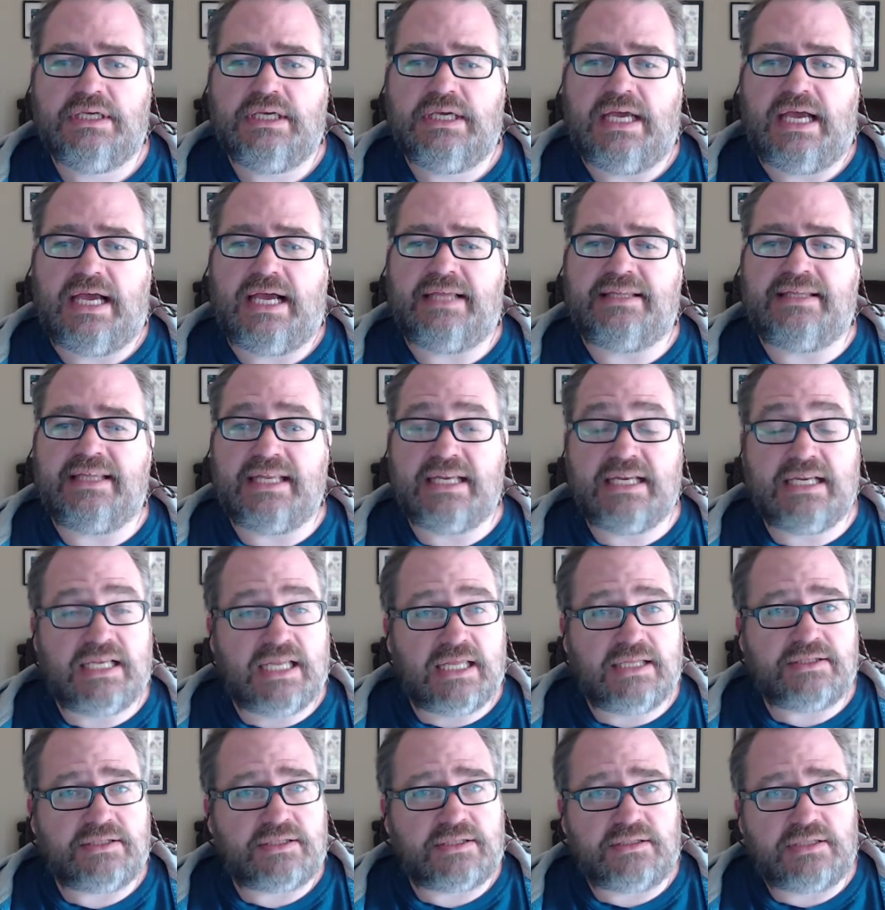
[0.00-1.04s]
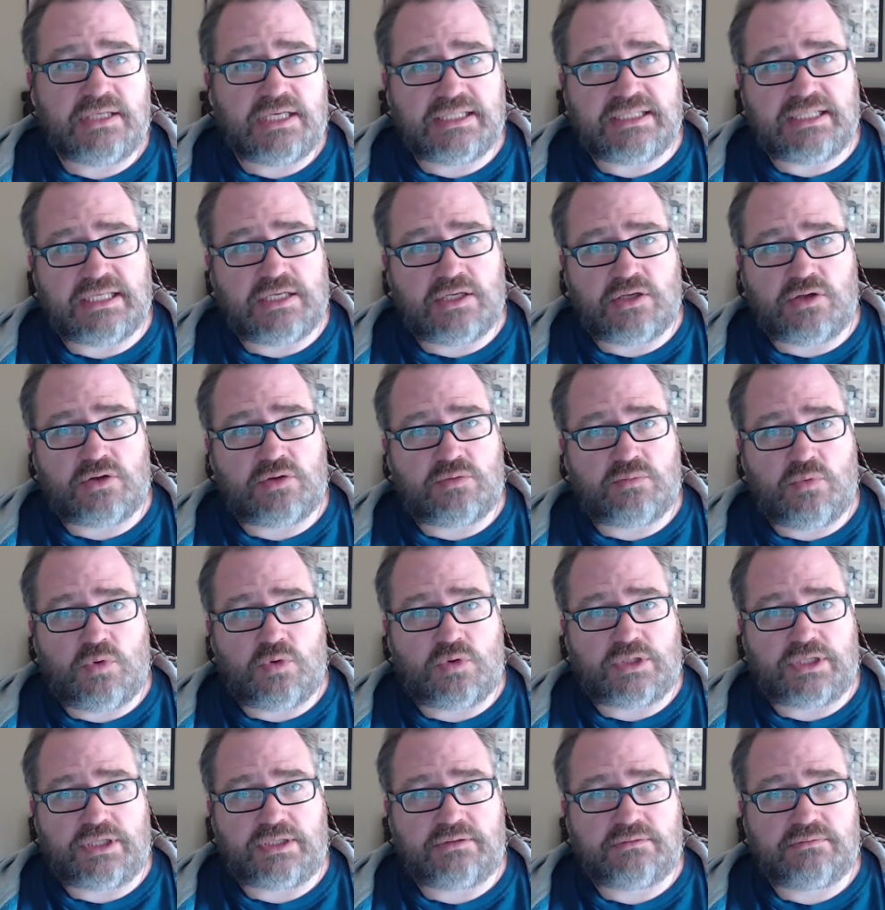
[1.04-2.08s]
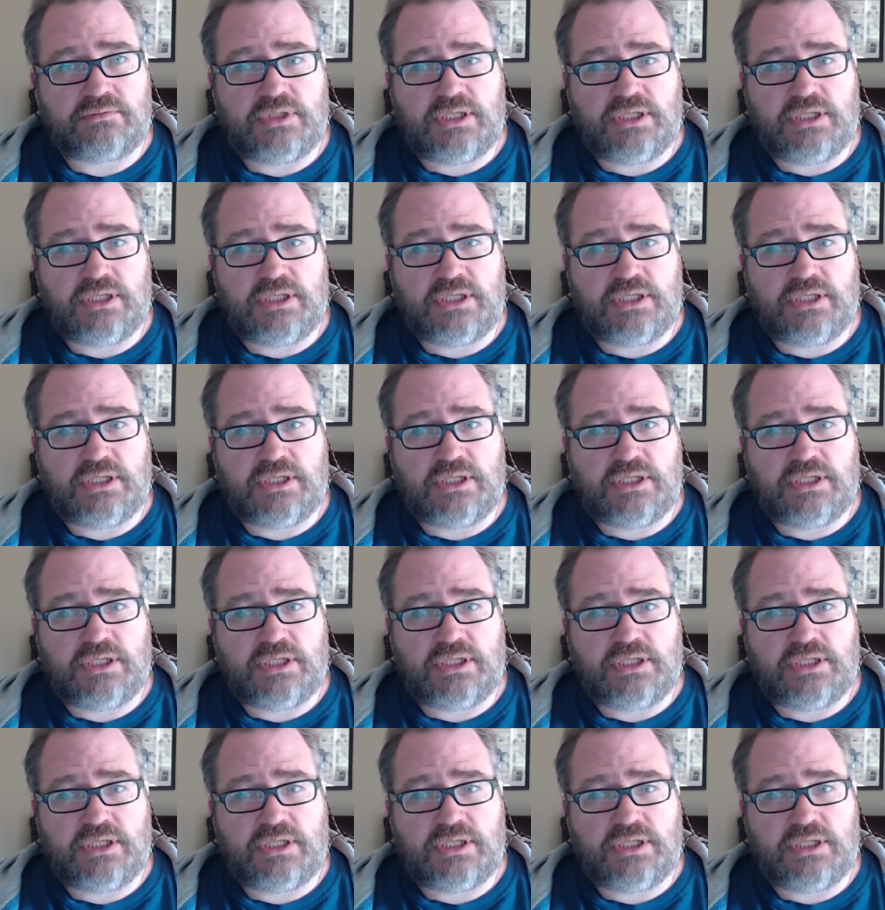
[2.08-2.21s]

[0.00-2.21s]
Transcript: And then in London, I did a lot of walking.